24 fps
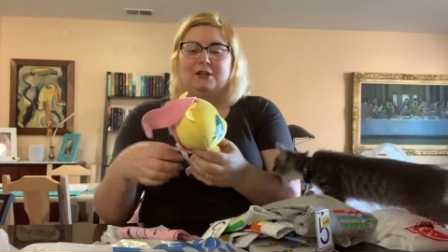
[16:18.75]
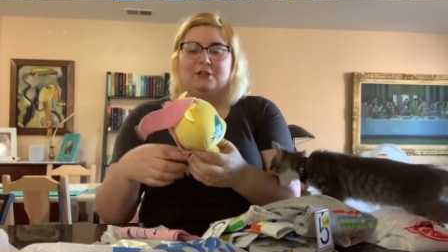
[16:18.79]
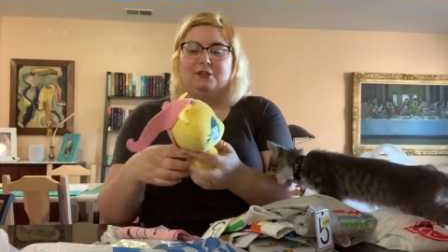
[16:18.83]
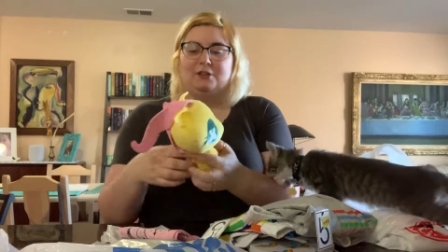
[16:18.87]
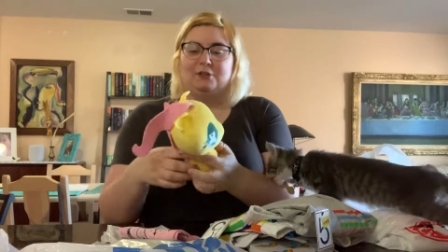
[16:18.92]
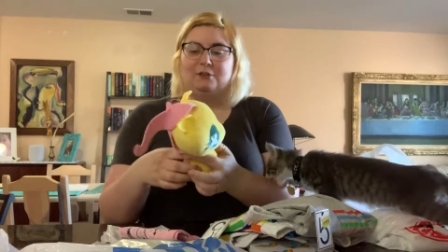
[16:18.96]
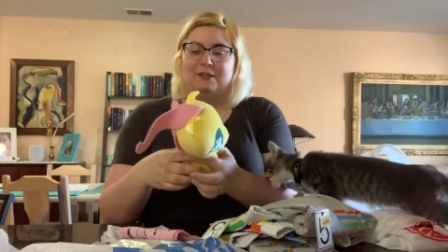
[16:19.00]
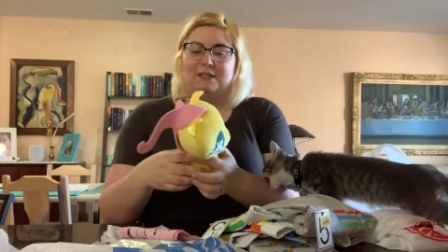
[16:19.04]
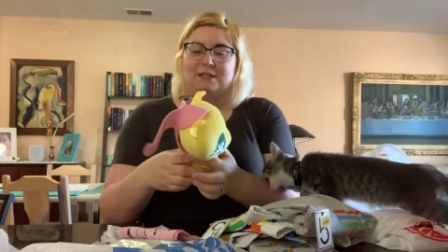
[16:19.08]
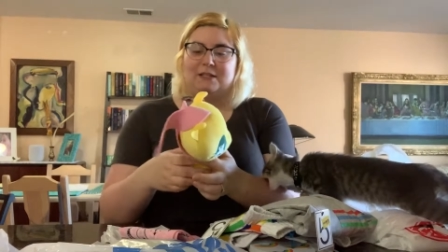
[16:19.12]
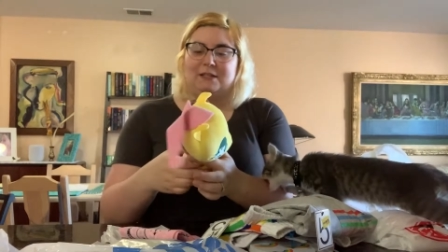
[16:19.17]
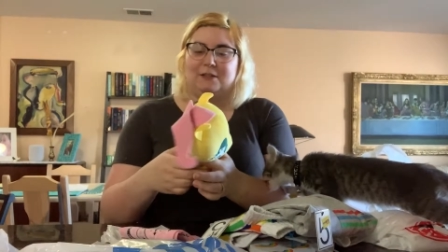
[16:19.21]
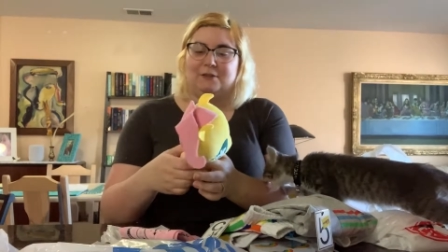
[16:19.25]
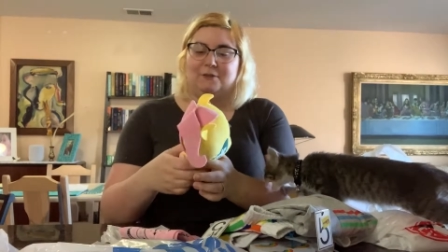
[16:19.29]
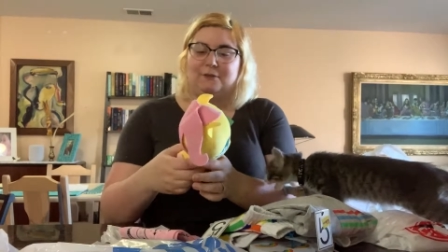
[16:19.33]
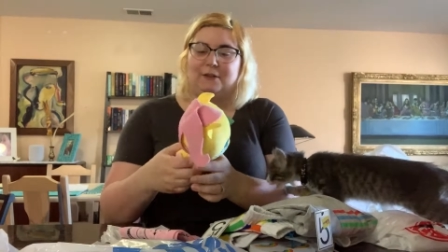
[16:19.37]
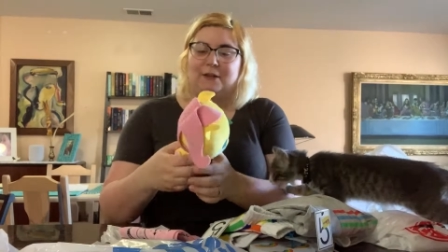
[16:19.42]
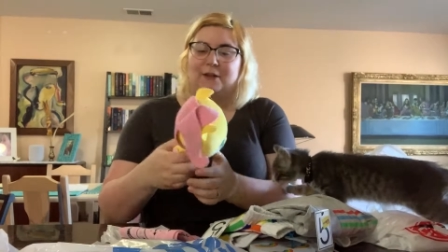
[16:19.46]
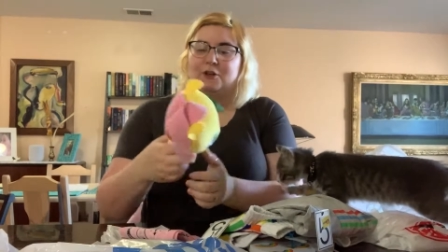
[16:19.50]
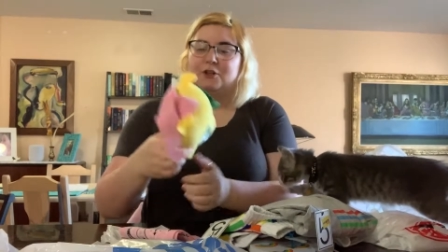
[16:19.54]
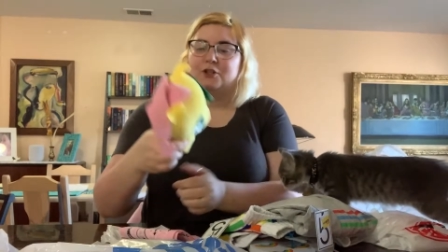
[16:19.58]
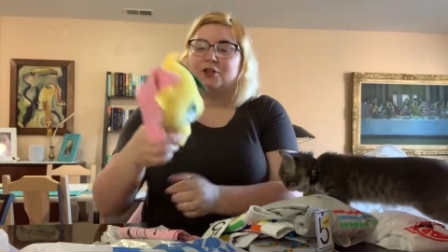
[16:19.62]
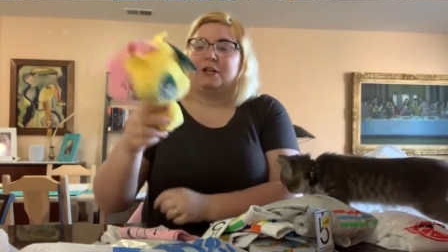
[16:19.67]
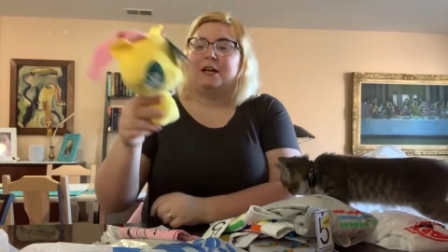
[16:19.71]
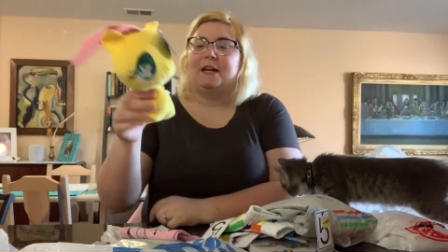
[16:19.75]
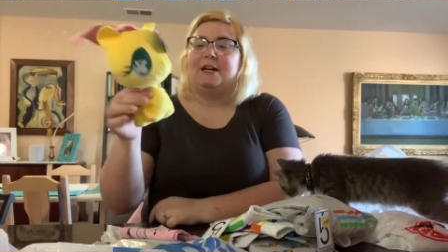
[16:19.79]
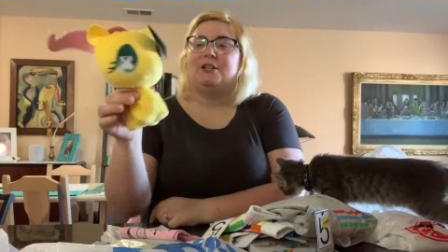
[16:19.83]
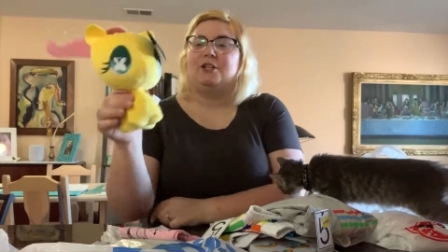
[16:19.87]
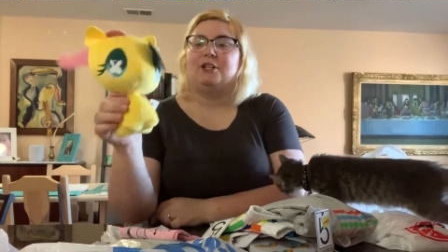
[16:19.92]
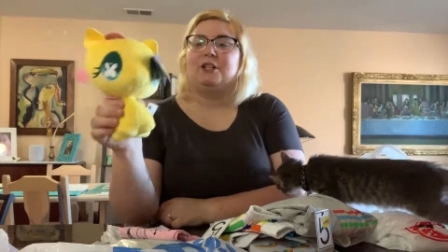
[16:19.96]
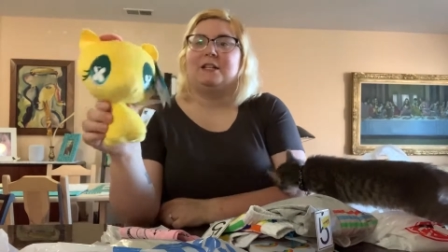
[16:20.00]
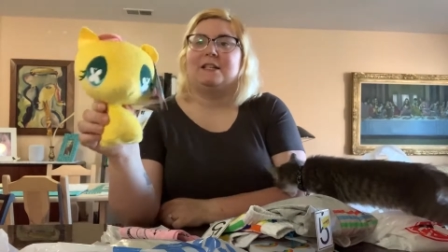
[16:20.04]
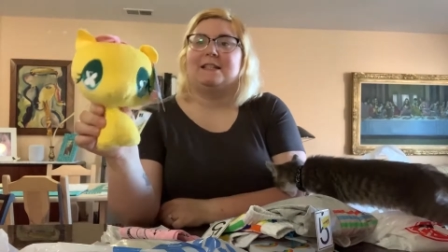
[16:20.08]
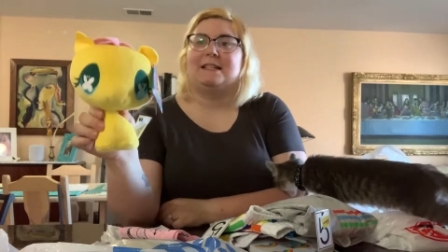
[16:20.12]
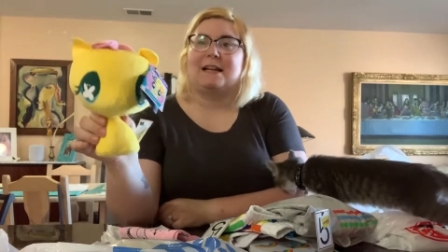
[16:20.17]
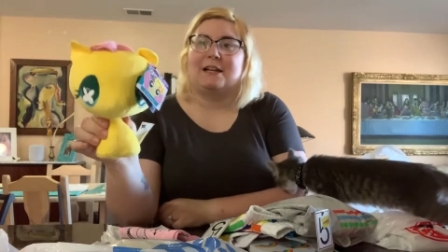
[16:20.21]
So this is Fluttershy.
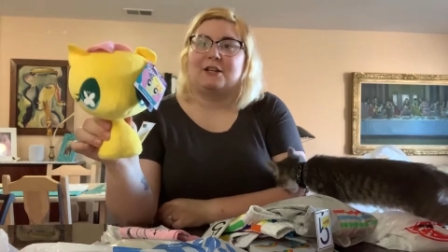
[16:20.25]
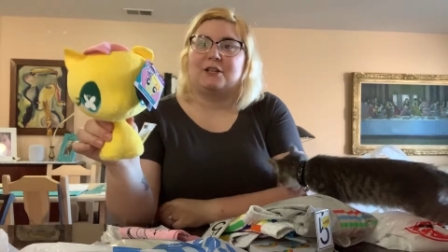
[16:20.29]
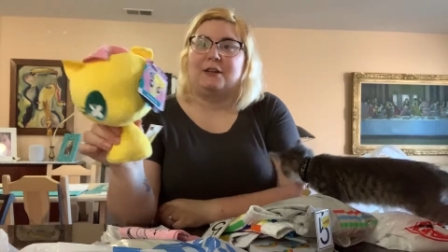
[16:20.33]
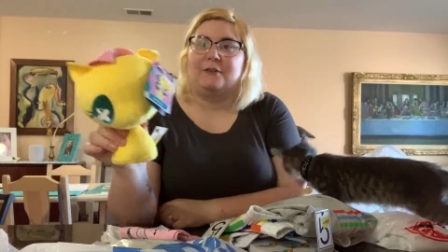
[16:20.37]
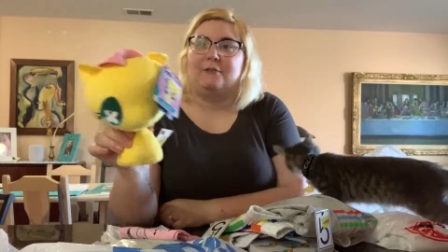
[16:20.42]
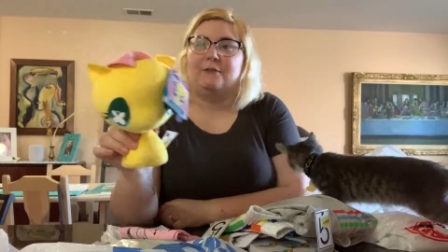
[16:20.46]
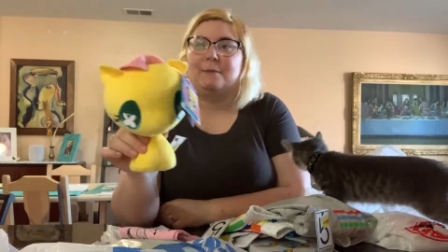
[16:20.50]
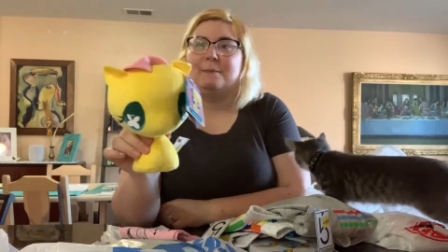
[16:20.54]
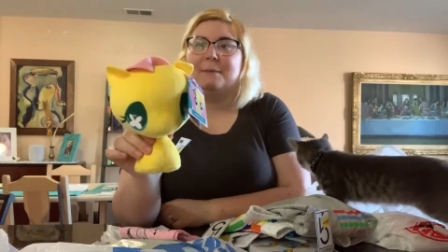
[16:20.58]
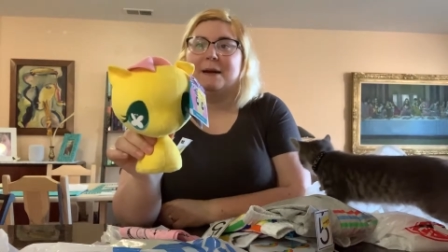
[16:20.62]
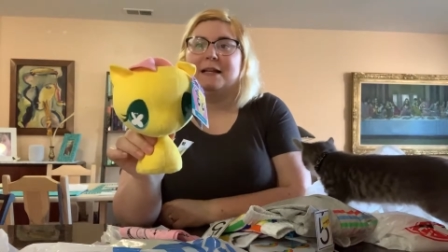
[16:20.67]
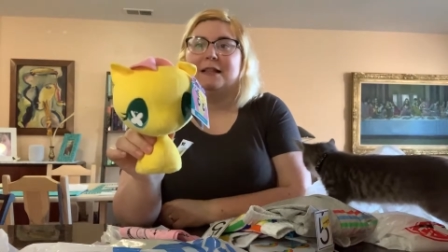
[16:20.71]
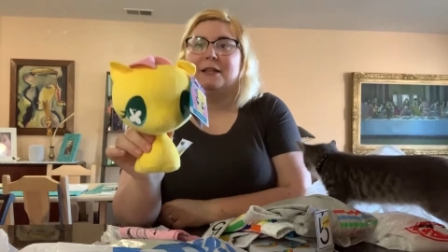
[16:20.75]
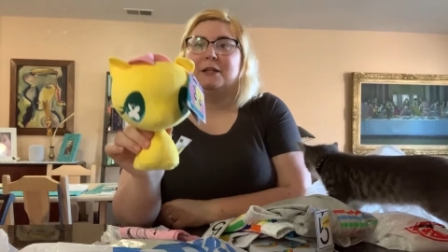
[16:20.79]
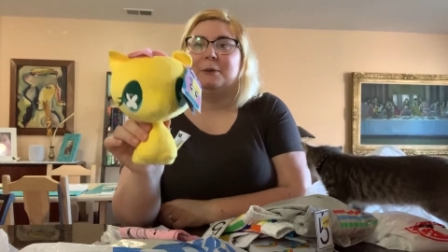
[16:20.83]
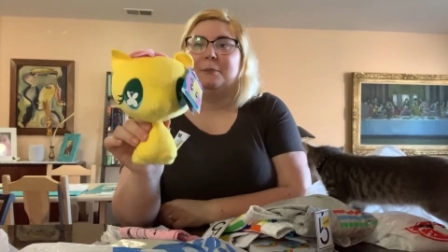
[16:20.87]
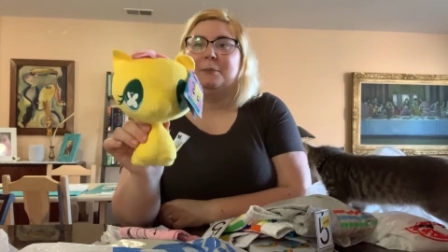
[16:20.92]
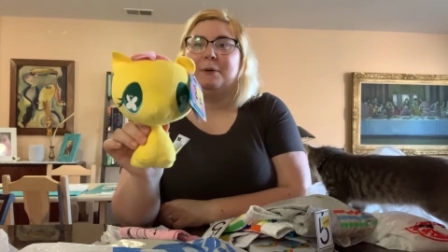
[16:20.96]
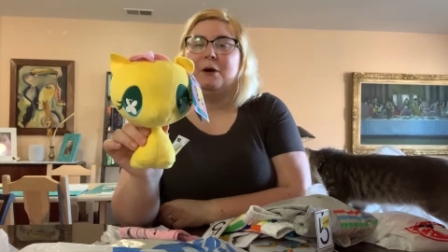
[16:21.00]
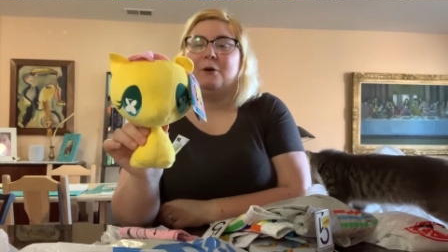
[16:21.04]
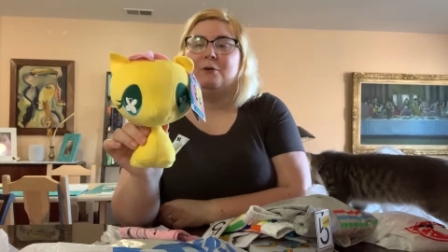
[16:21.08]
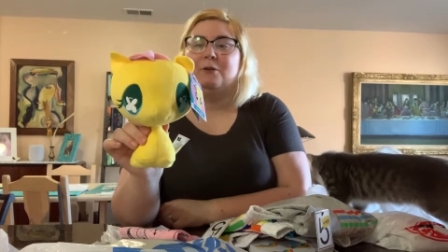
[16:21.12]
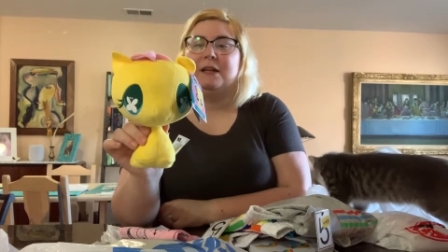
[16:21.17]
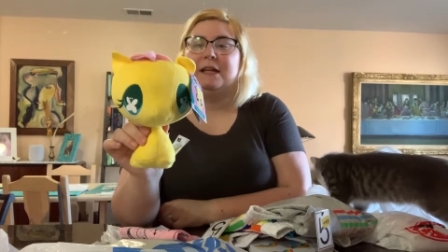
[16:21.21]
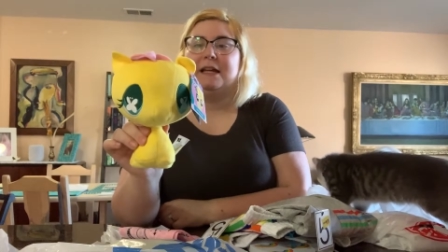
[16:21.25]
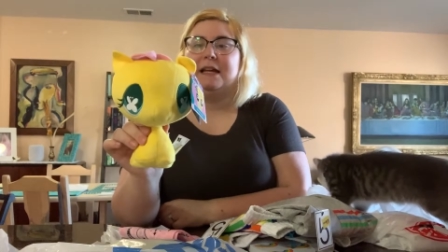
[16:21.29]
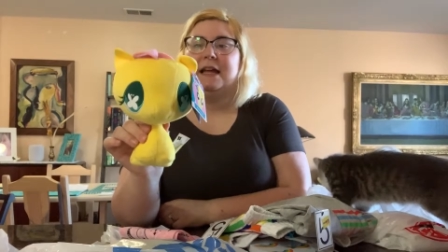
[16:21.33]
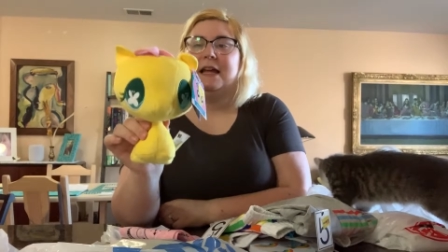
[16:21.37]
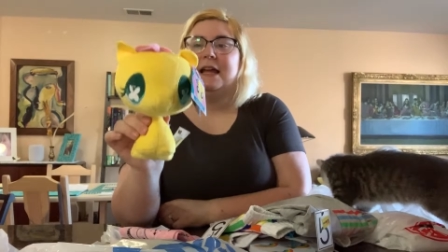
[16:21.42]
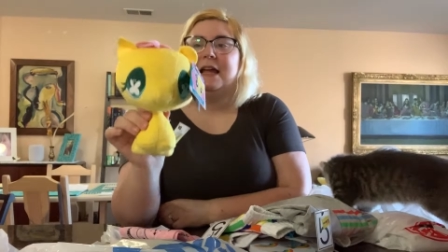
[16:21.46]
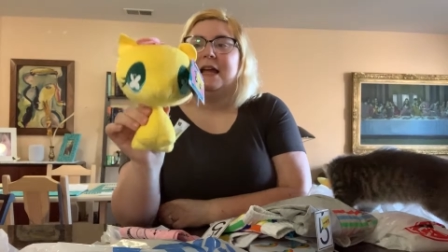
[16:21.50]
She is actually from My Little Pony.